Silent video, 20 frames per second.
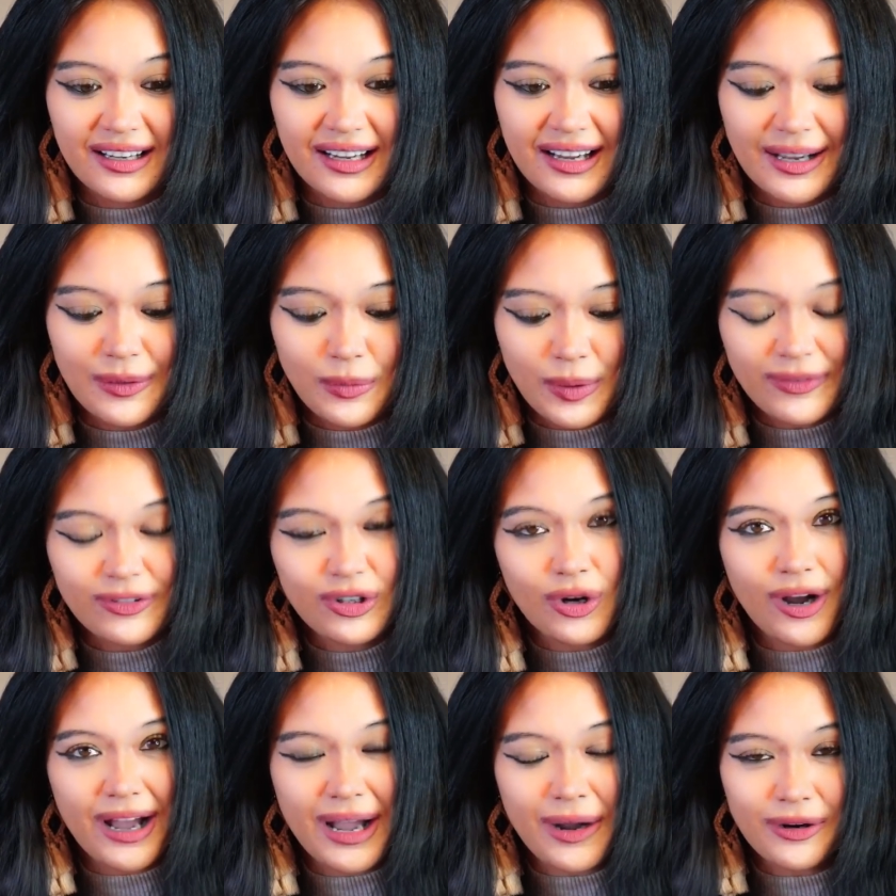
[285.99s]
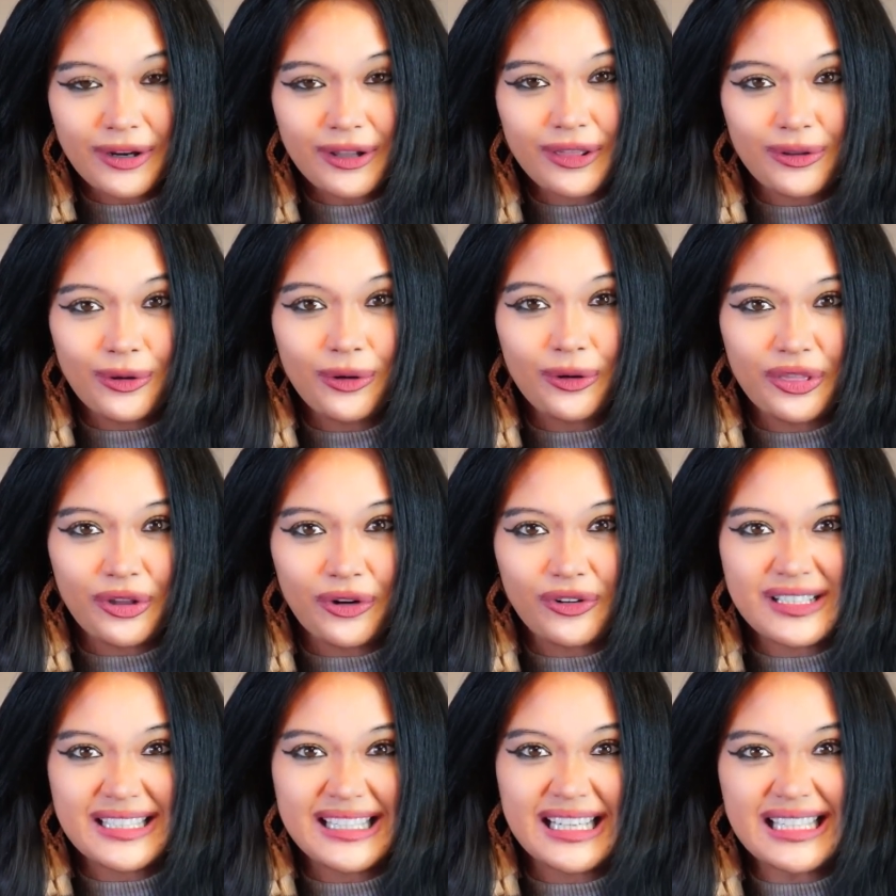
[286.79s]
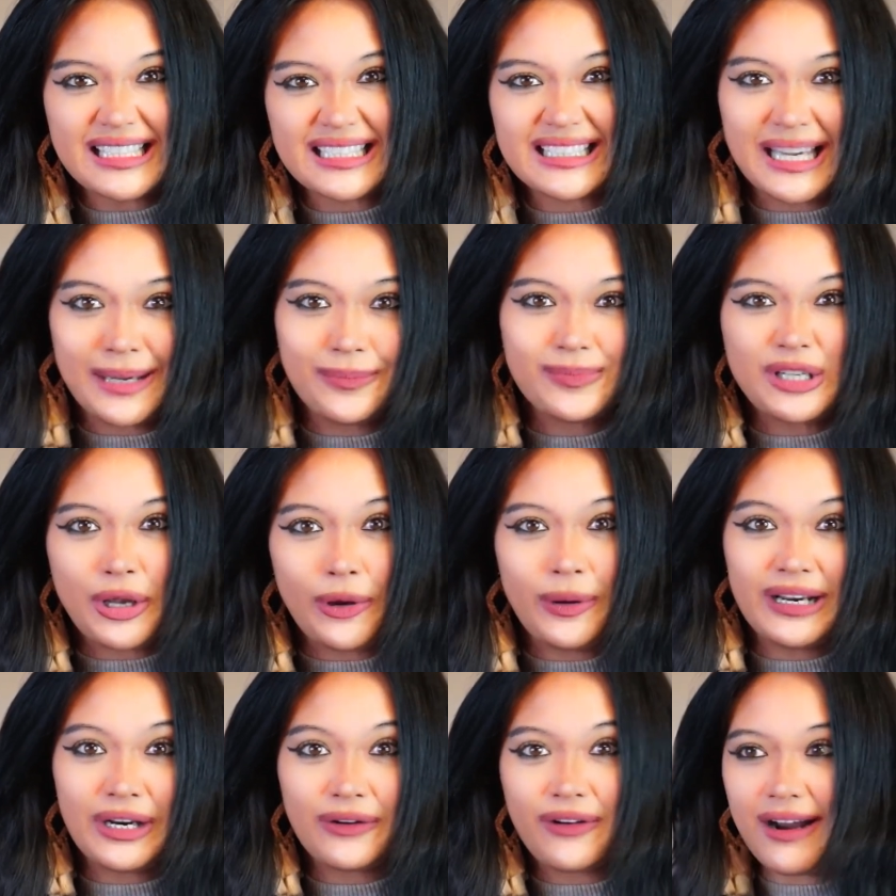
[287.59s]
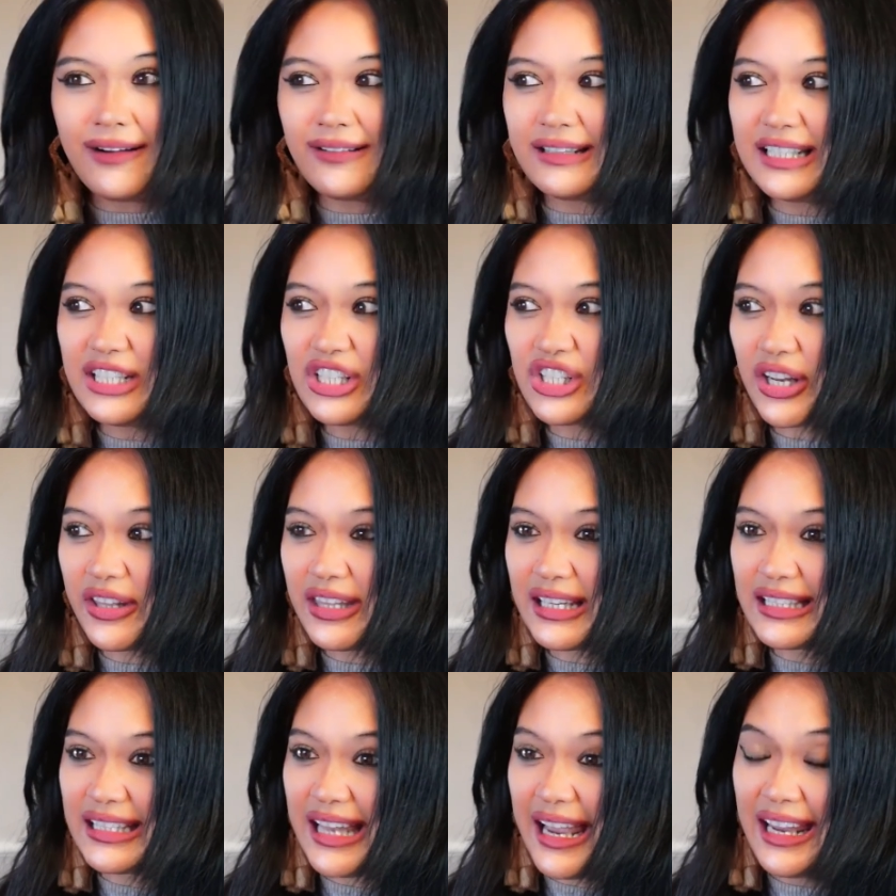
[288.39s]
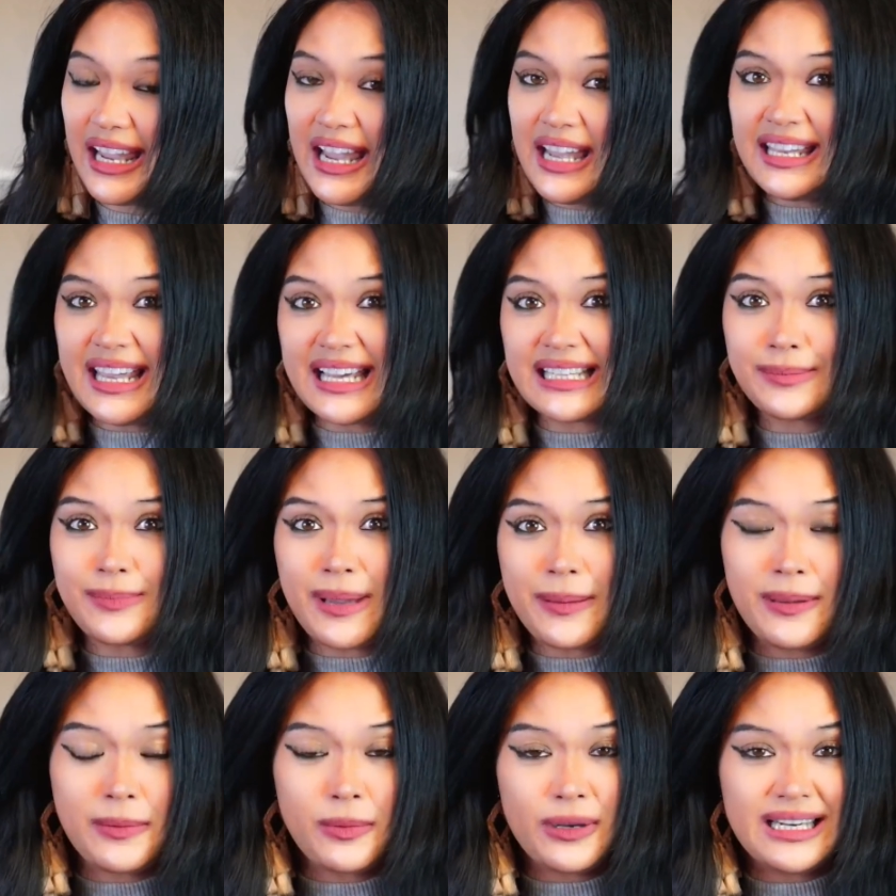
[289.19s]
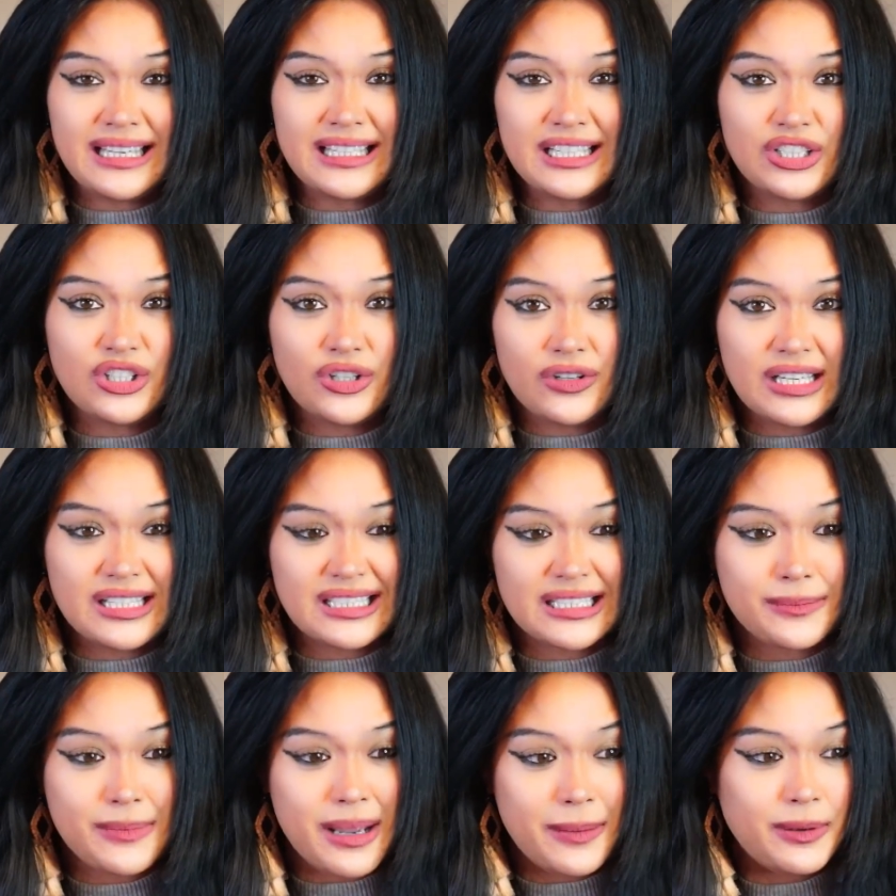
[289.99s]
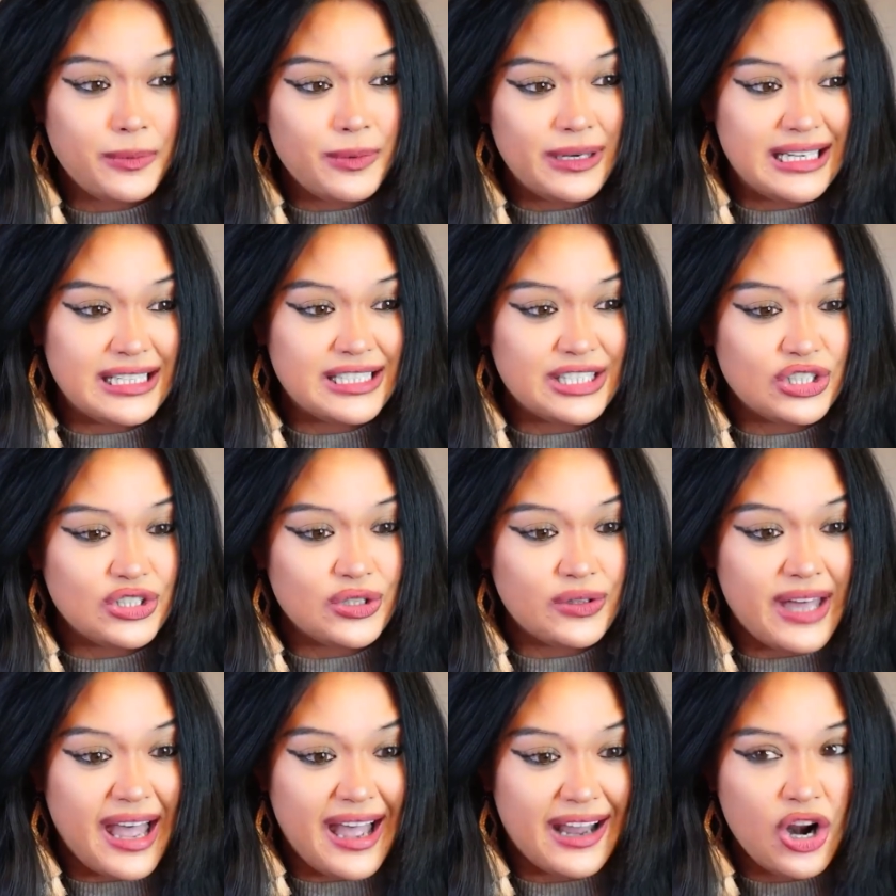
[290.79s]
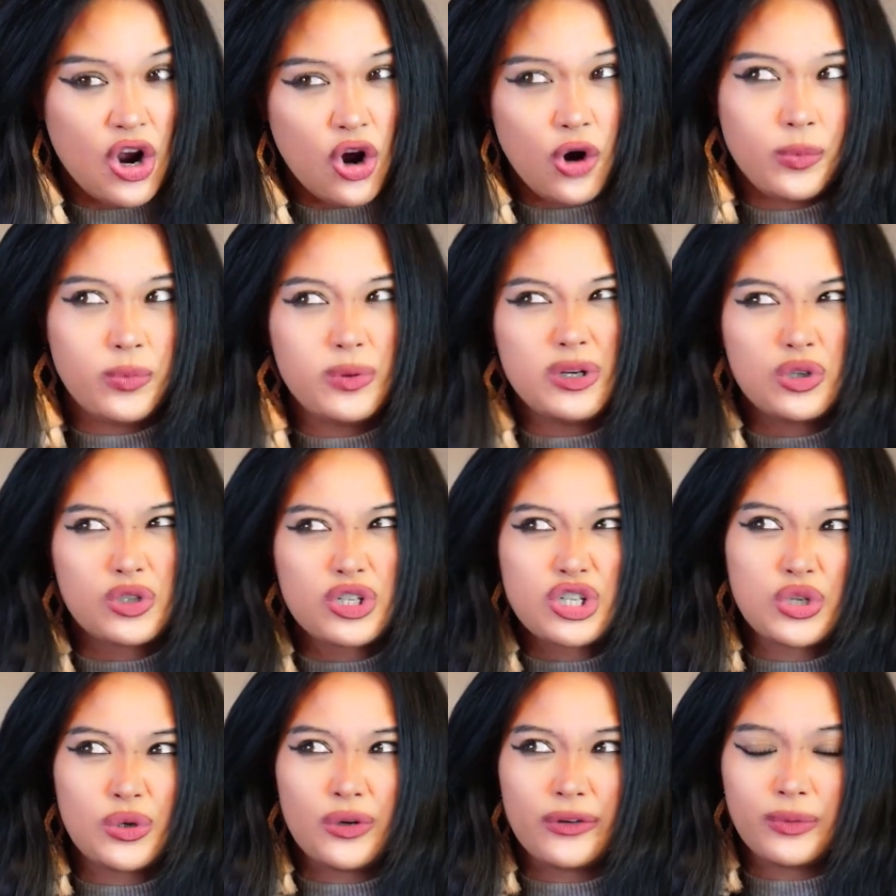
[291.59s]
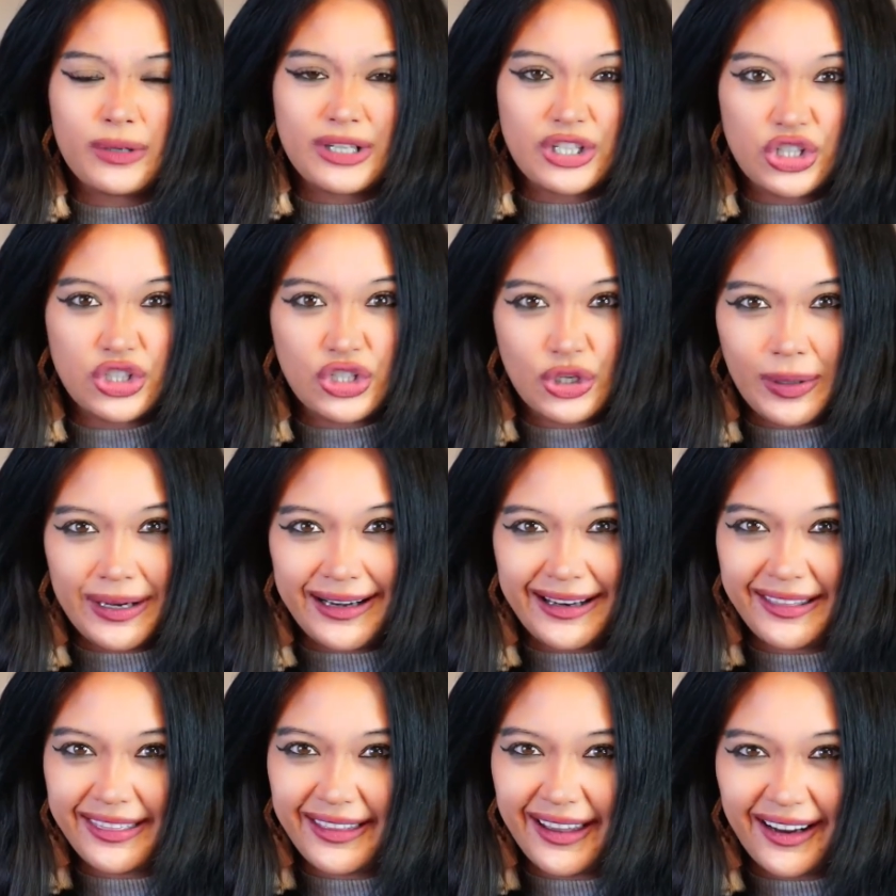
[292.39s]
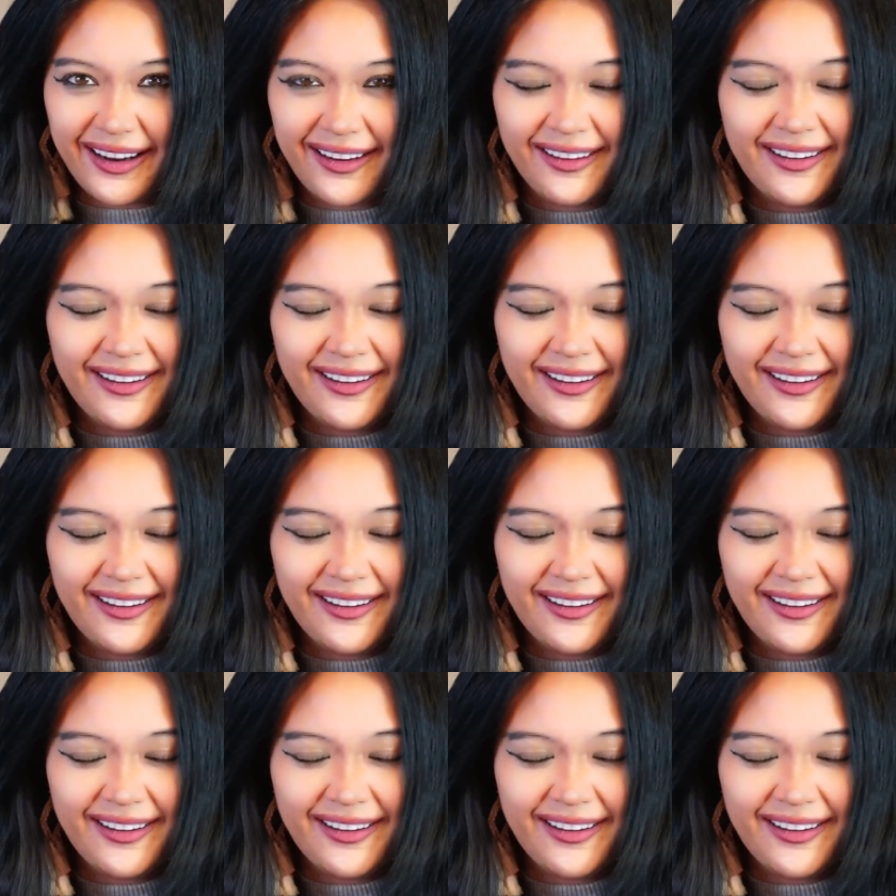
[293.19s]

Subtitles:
And we've got our authorities tiptoeing around each other saying, yes, maybe we need to do this and maybe we need to do that, or we're not sure if we should do anything.